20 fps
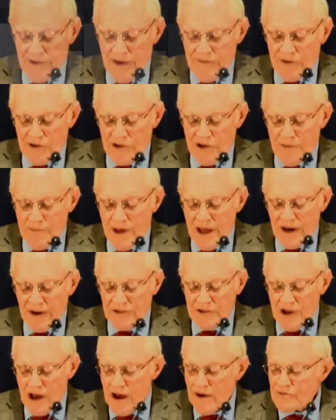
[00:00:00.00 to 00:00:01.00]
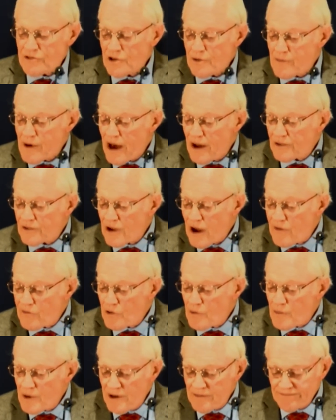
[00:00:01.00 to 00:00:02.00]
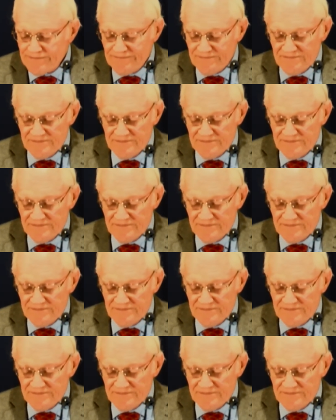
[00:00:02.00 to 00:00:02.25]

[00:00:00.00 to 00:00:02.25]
given you many times about government.